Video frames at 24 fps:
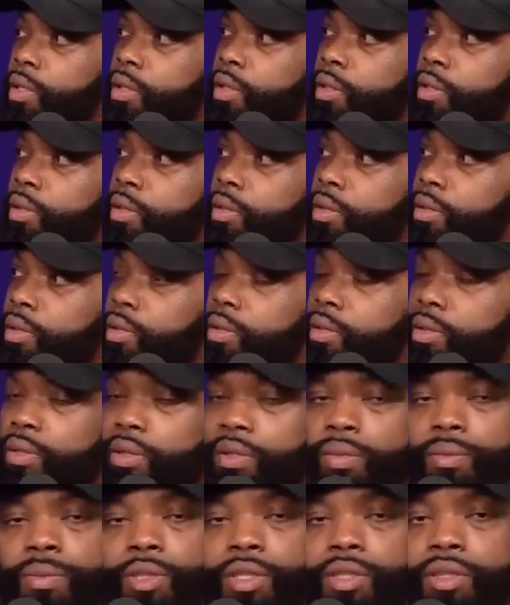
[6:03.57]
Mm-hmm.
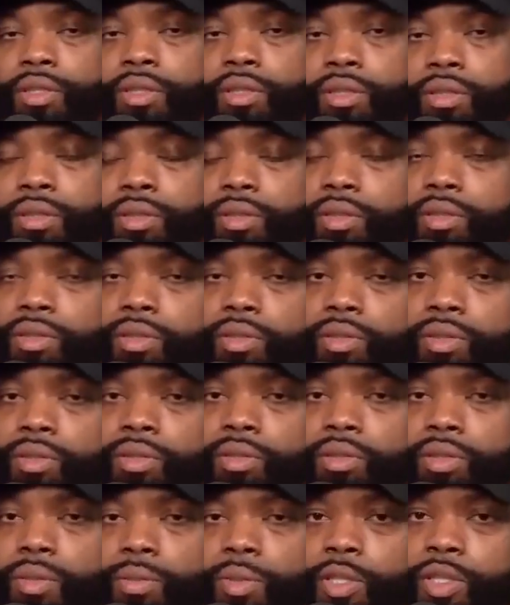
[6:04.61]
So I'm just,
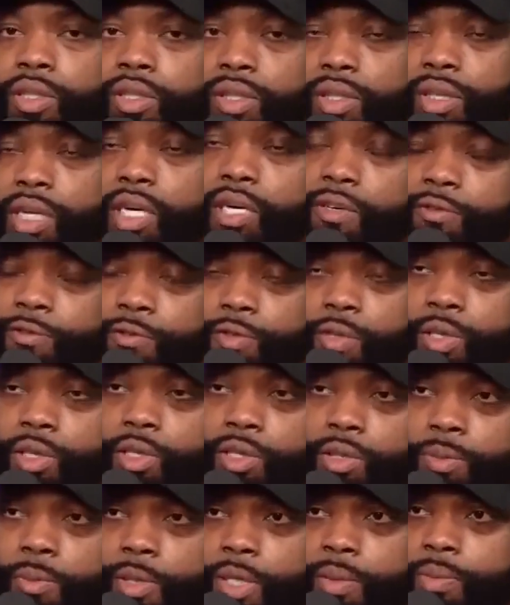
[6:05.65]
some of them start
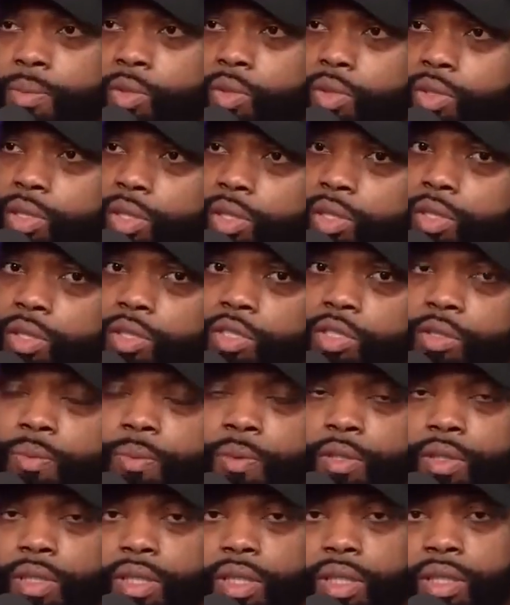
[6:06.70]
focus on music
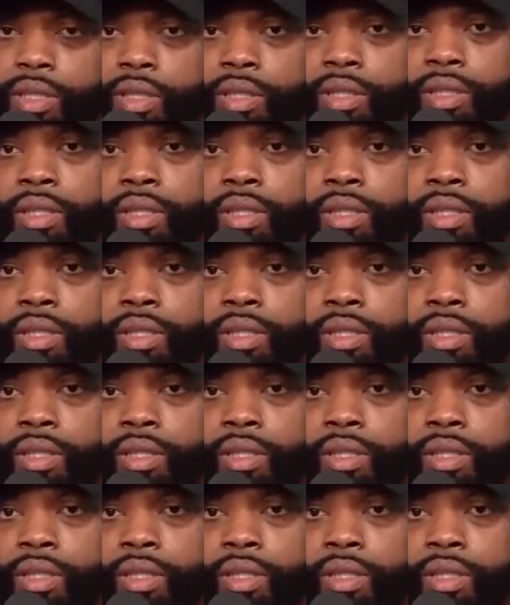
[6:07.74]
100%.